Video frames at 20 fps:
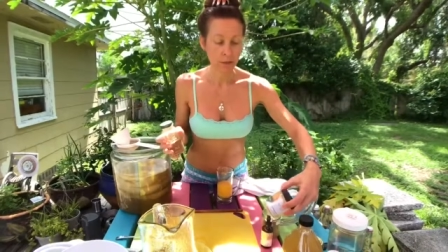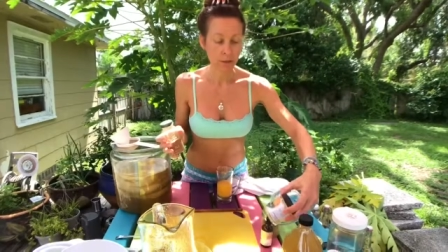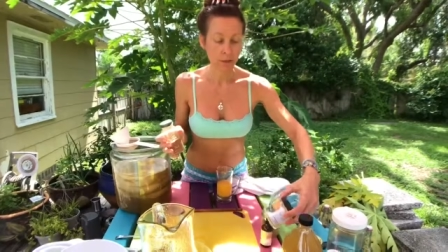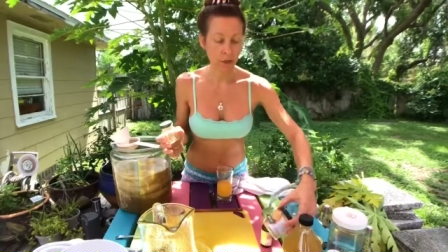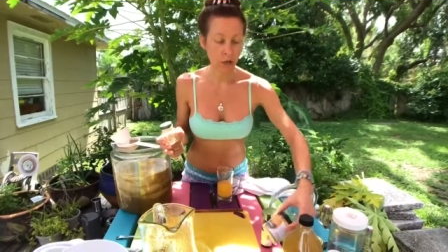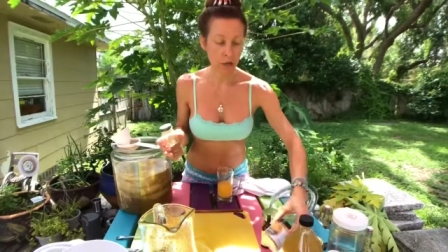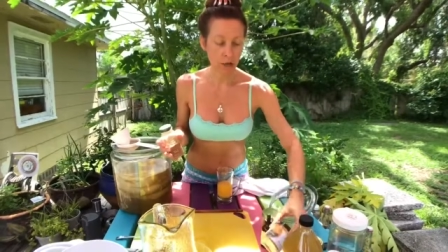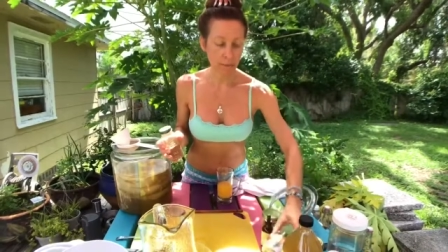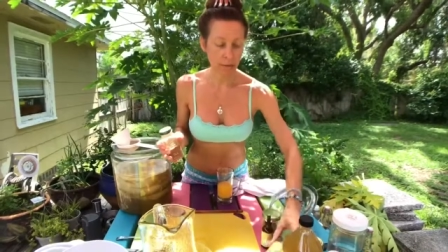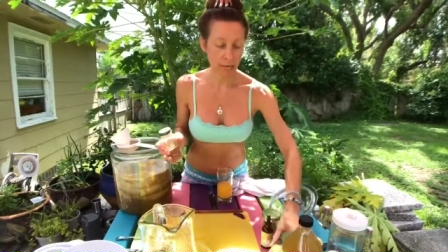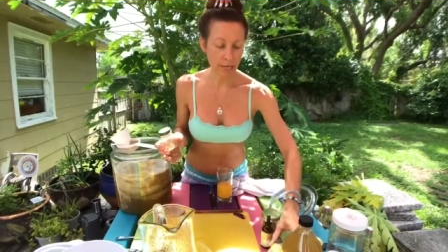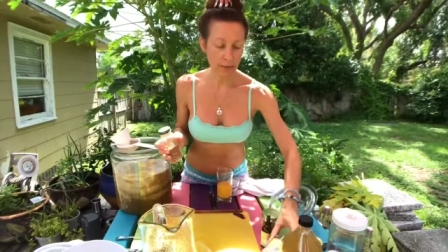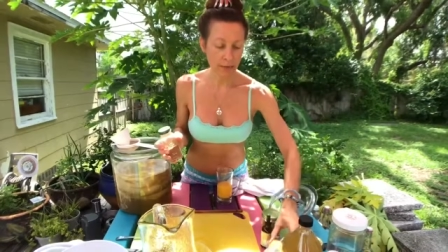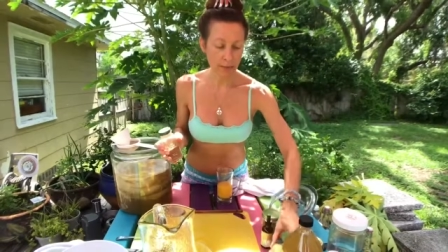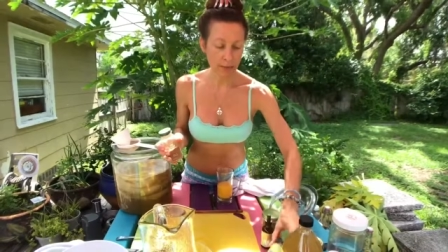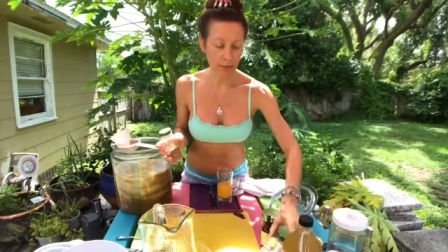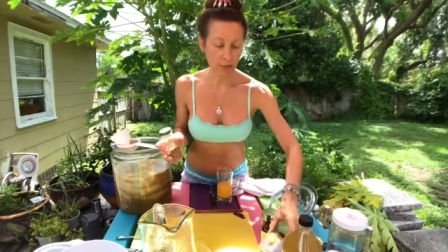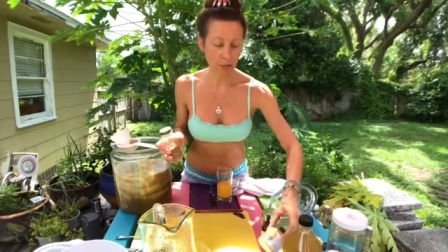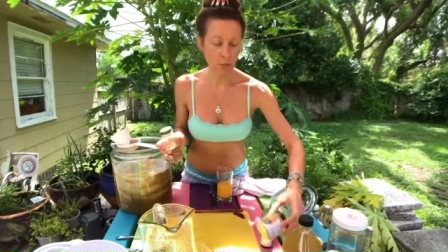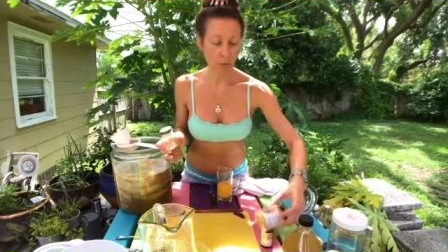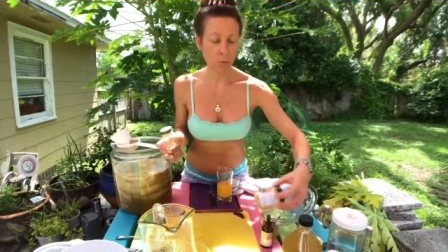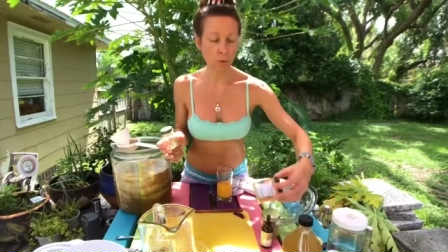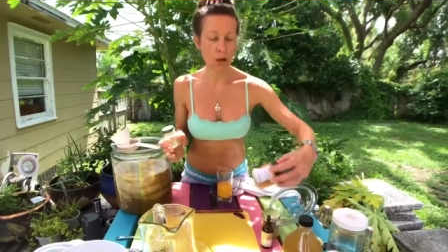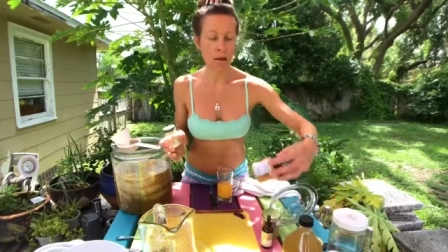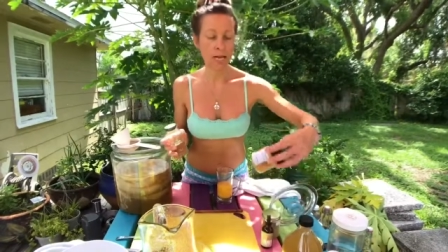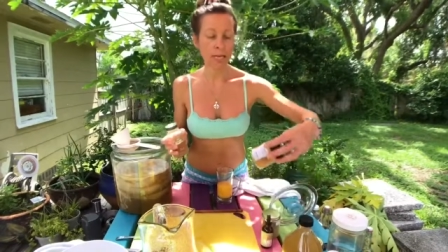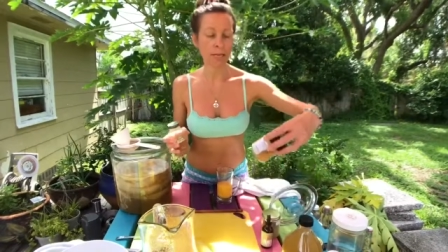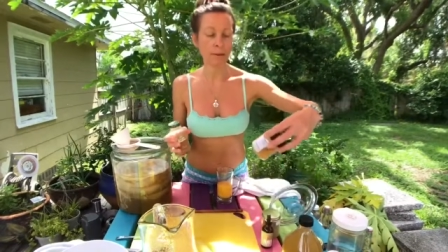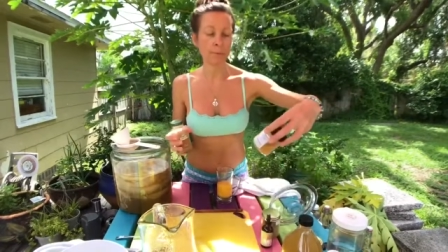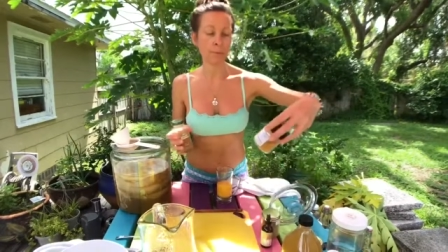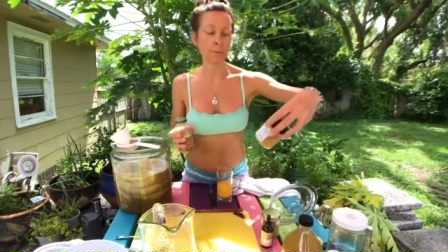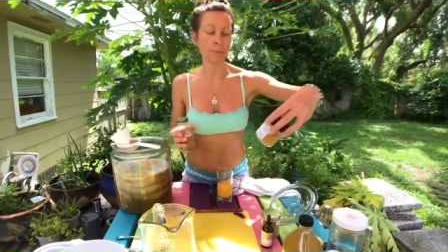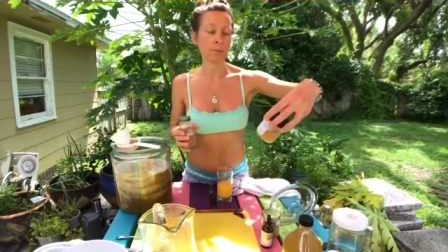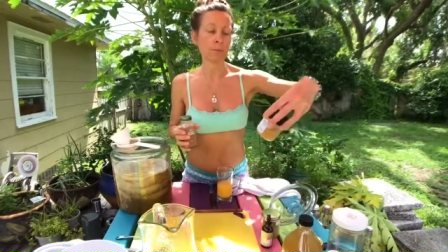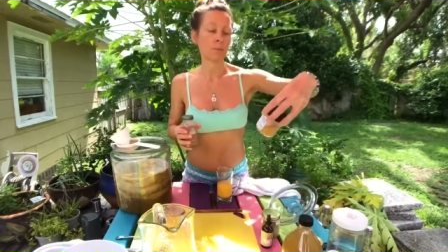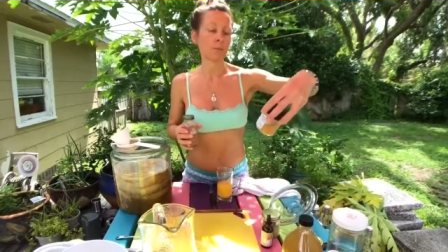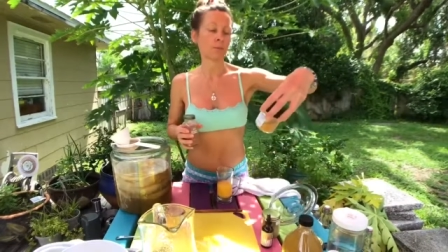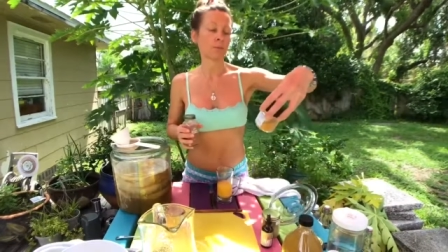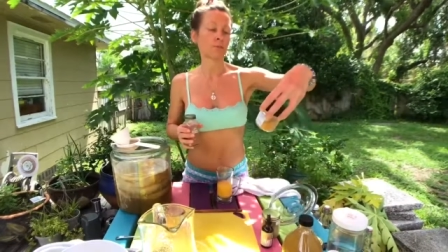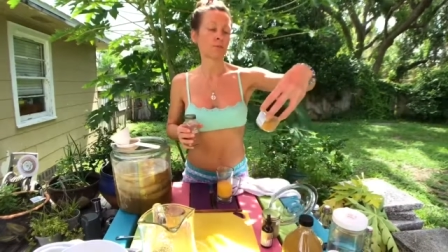Tom has this Kauai
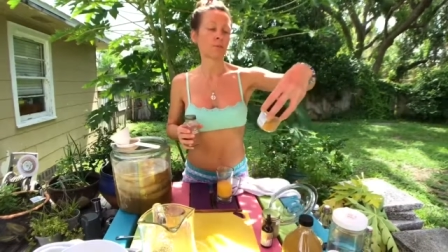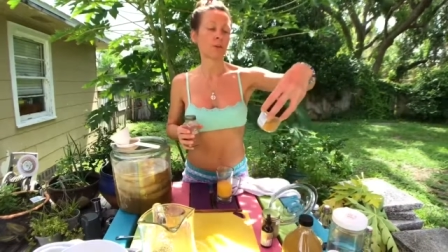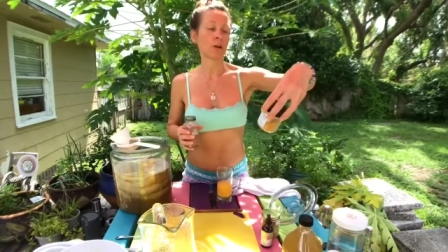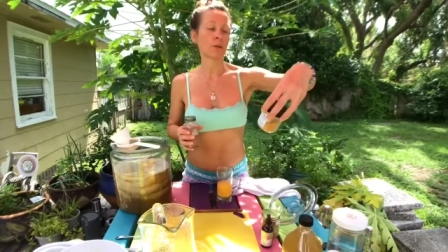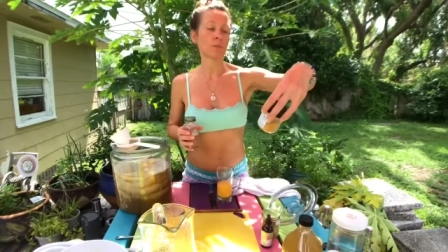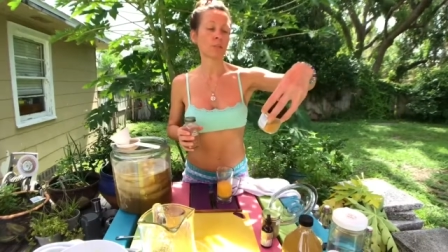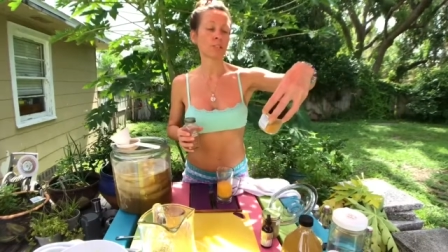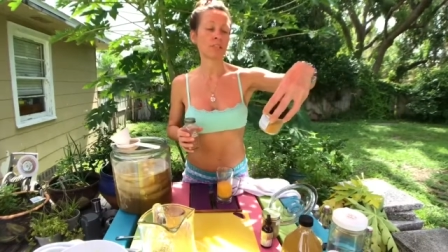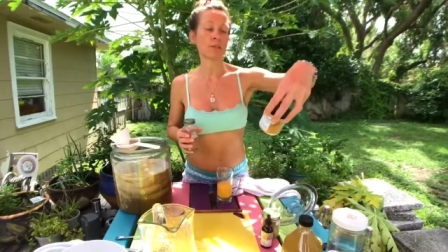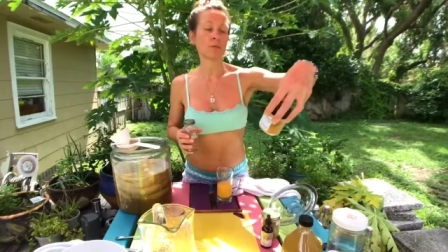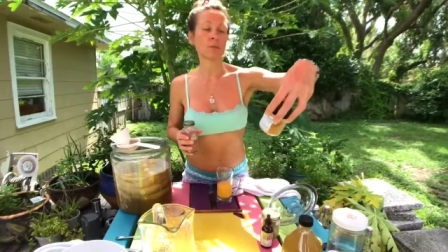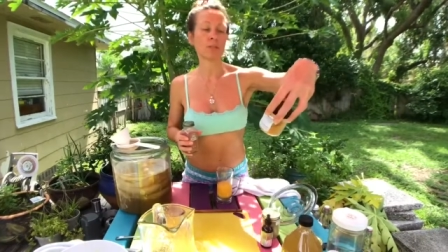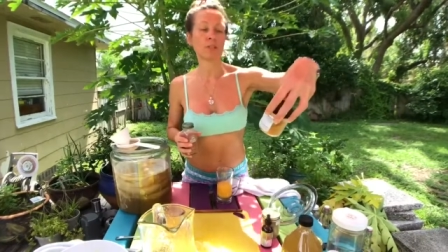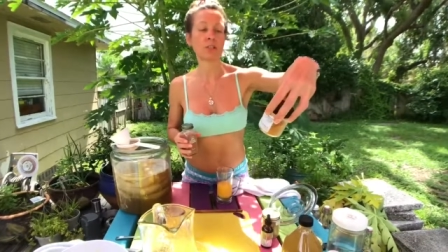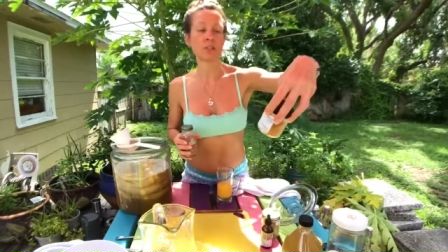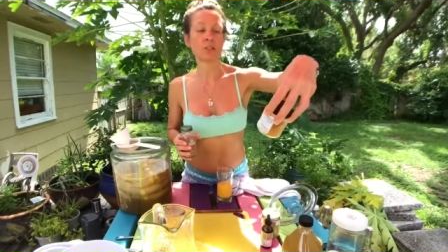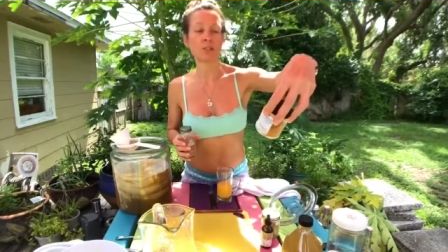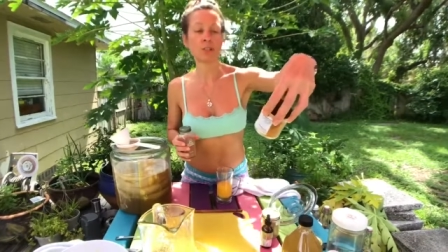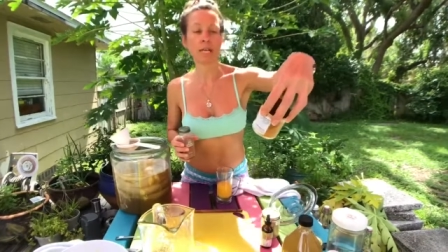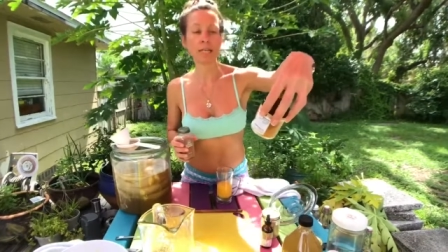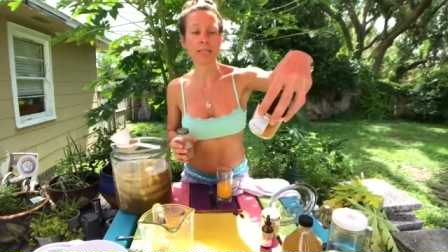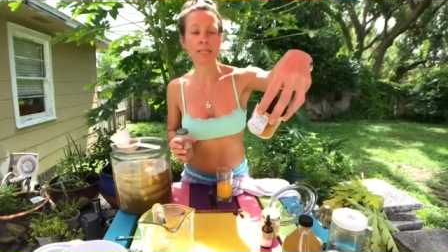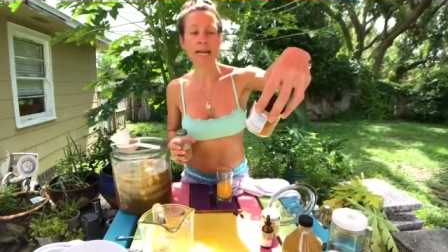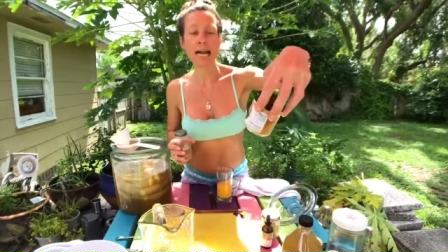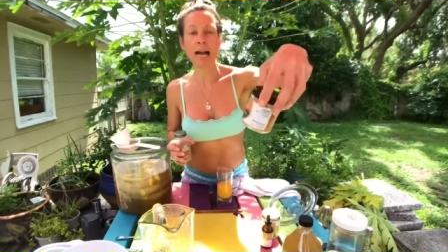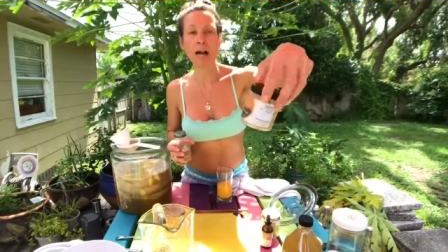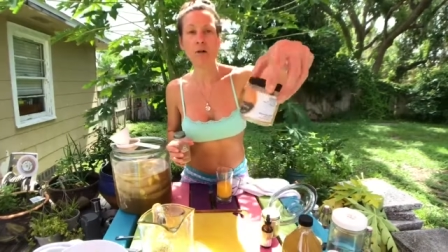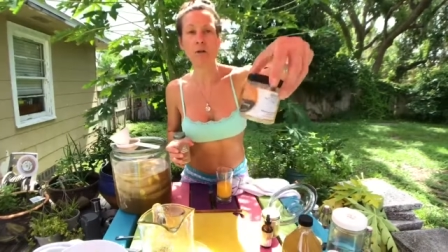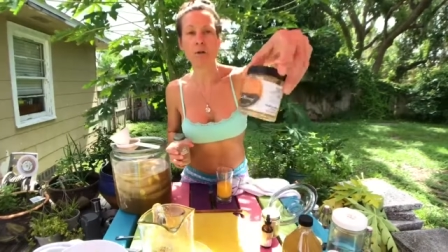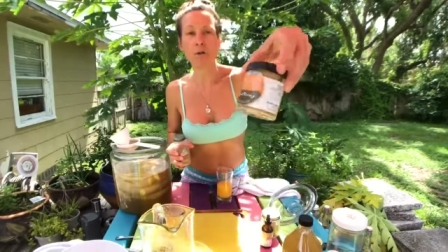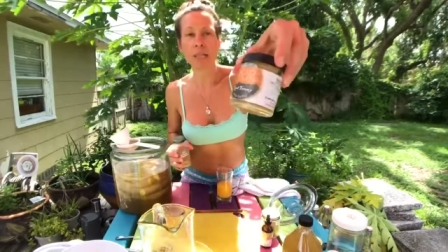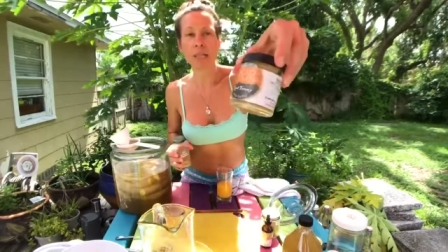Farmacy, which is Cacao